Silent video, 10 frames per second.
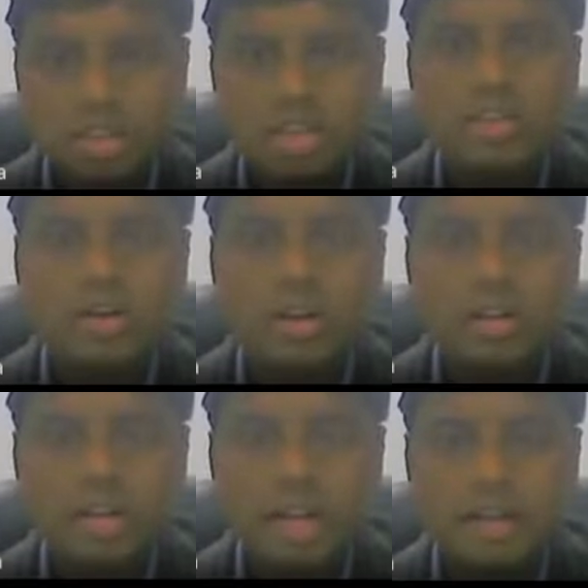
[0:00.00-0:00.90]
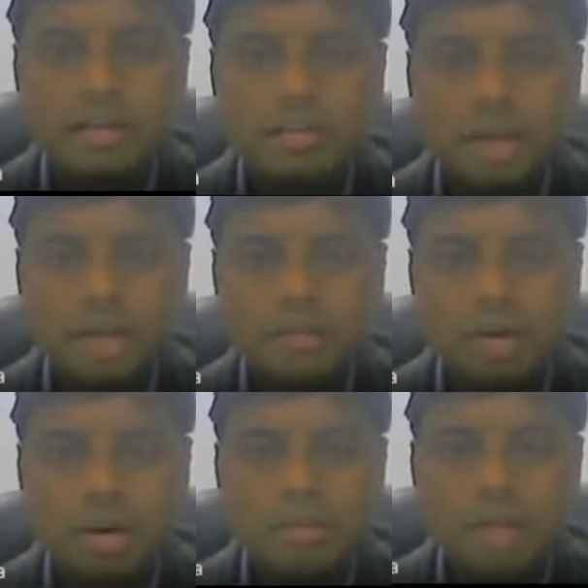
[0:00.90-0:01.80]
this online
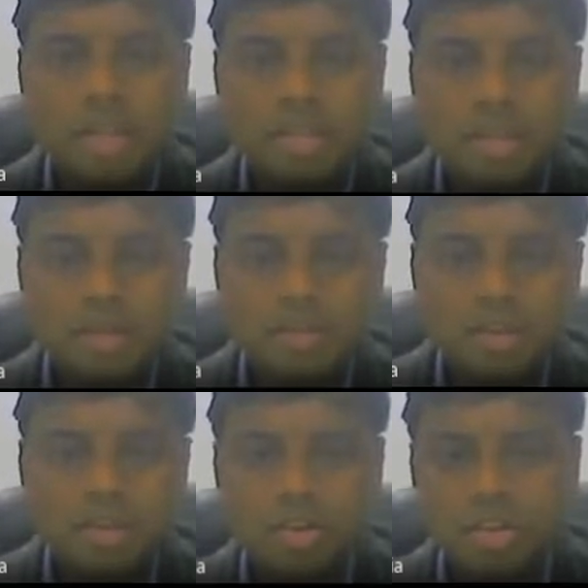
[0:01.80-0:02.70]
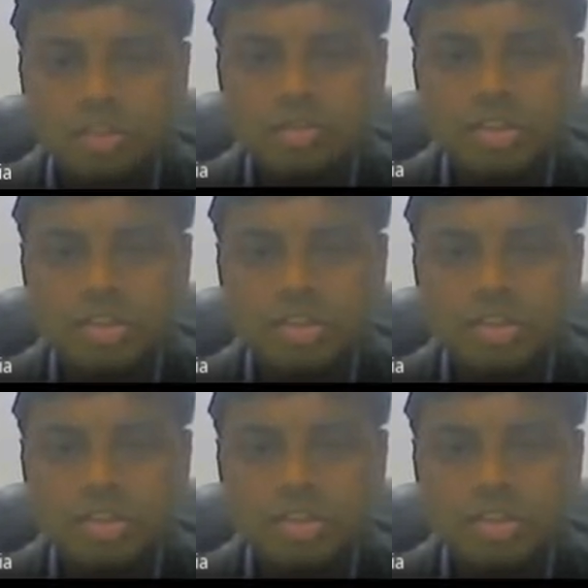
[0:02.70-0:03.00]
platform. Myself is Dr.